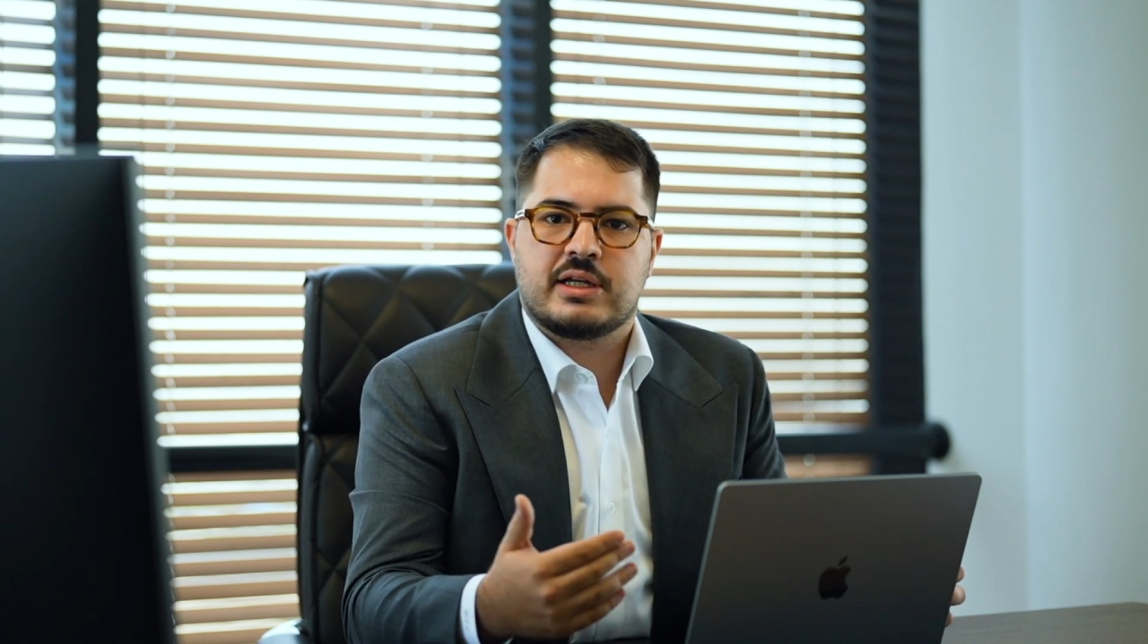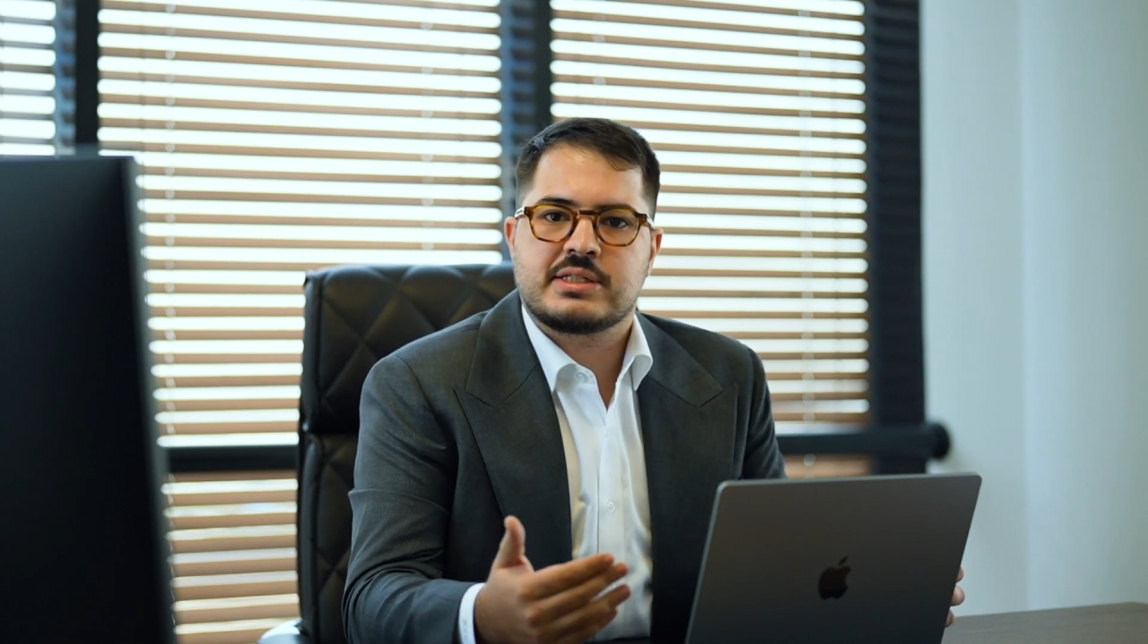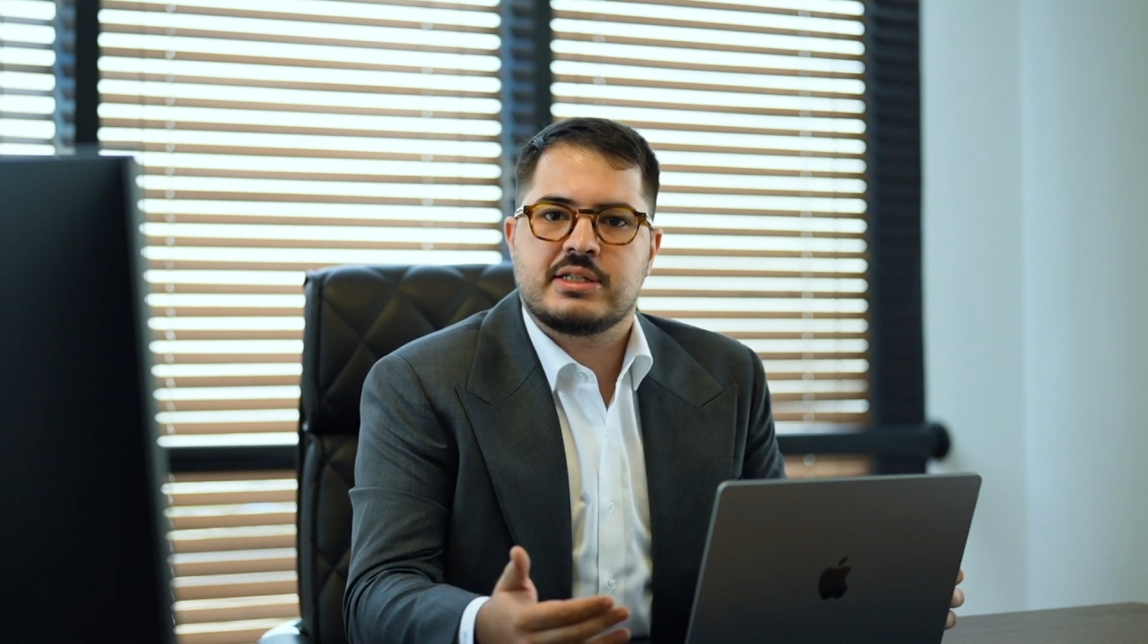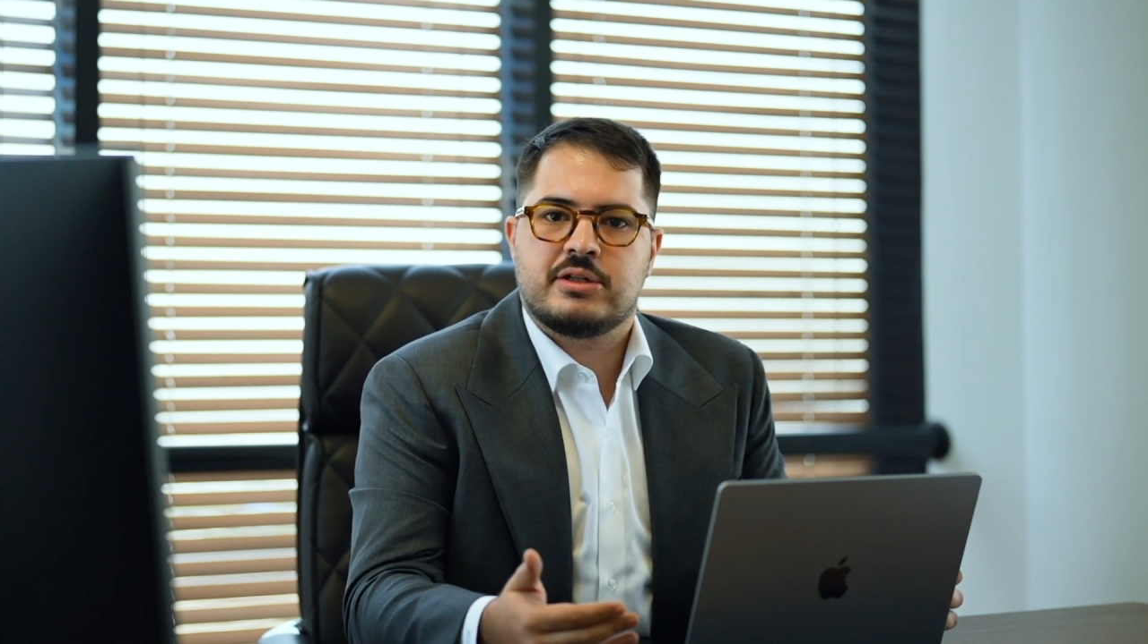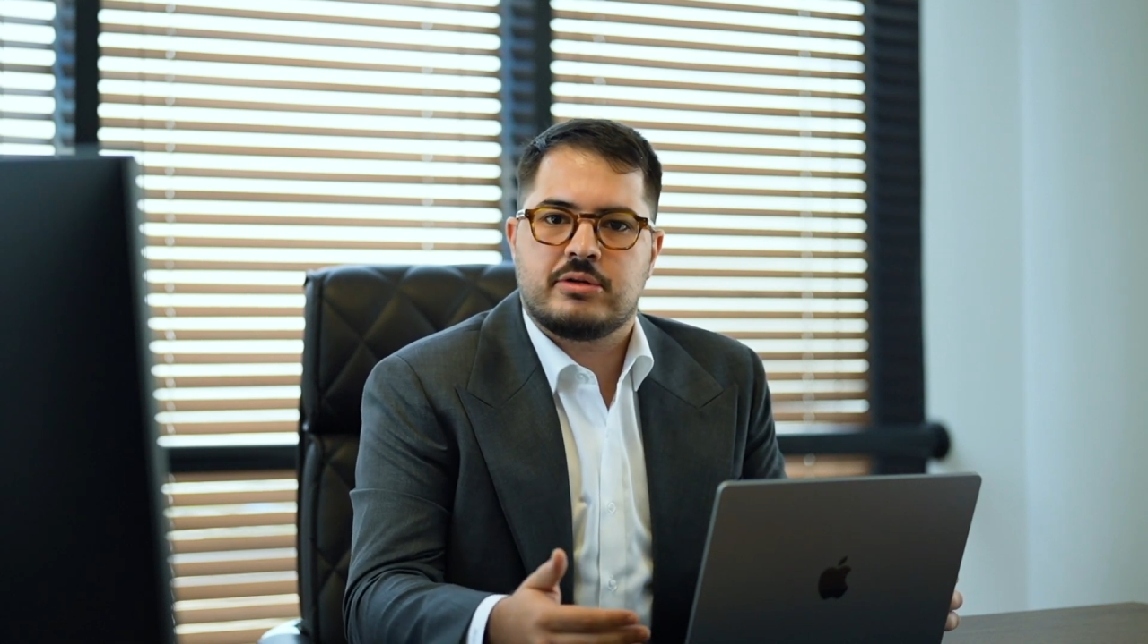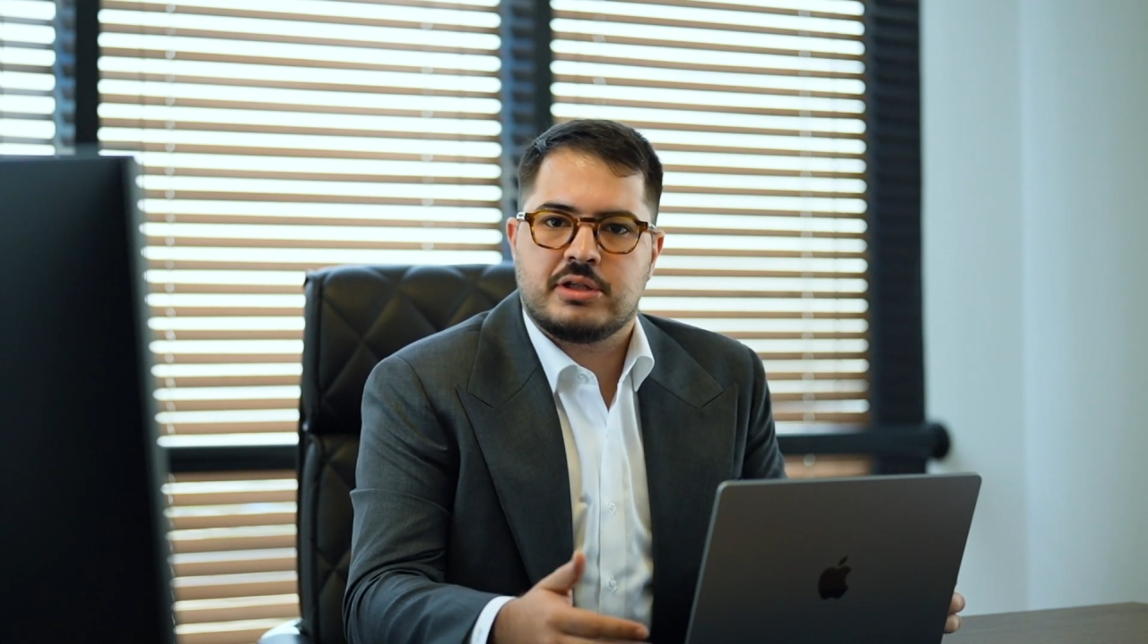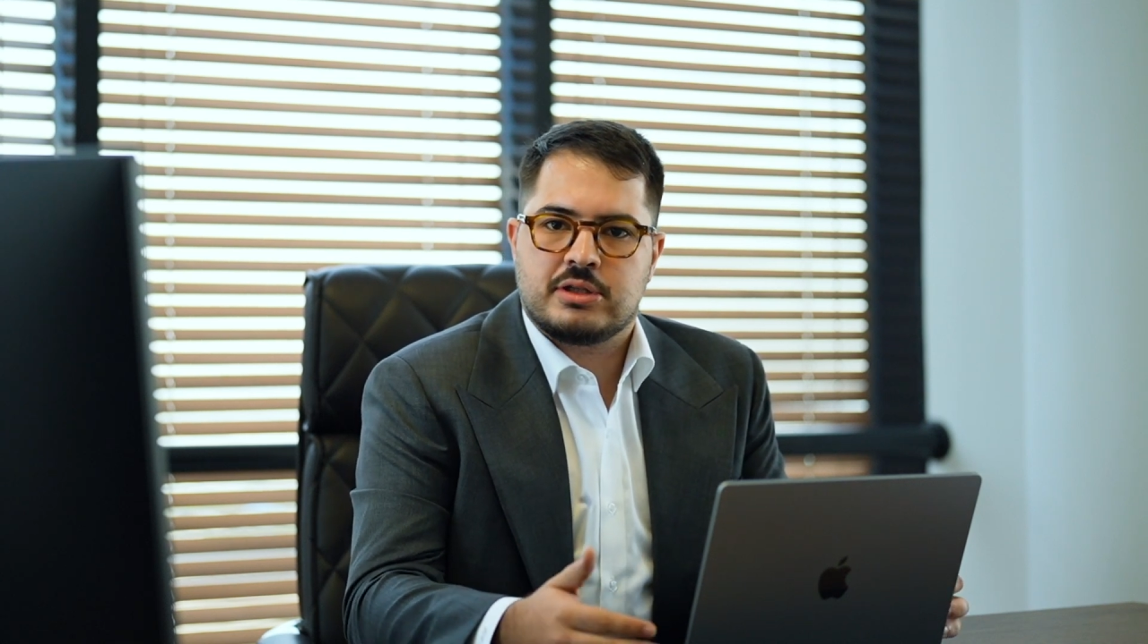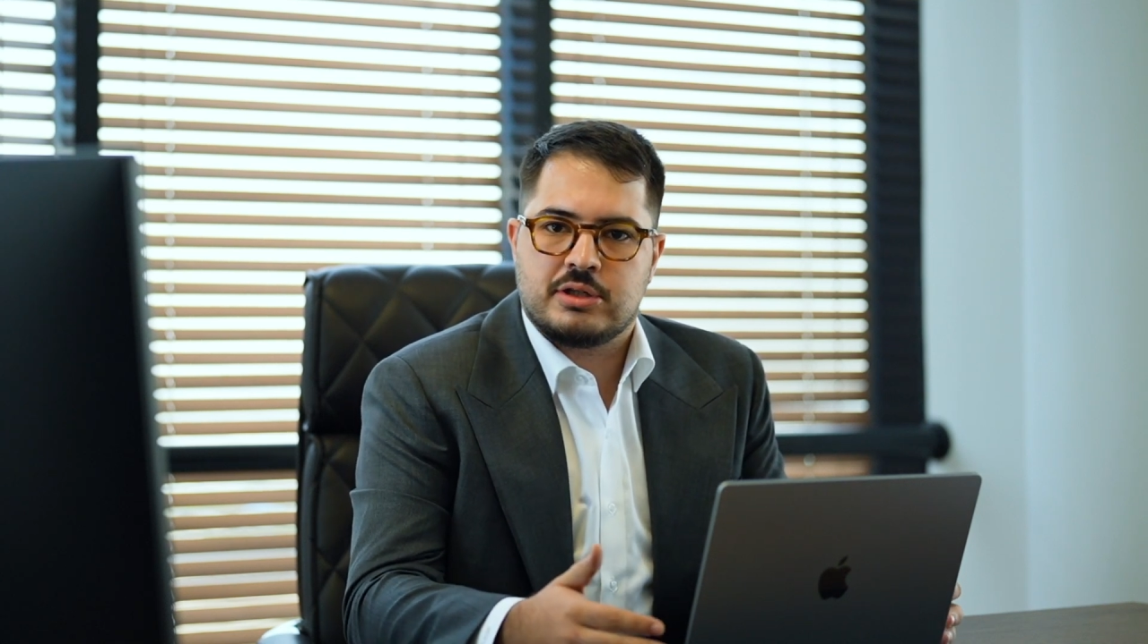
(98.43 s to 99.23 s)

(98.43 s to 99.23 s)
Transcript: accelerate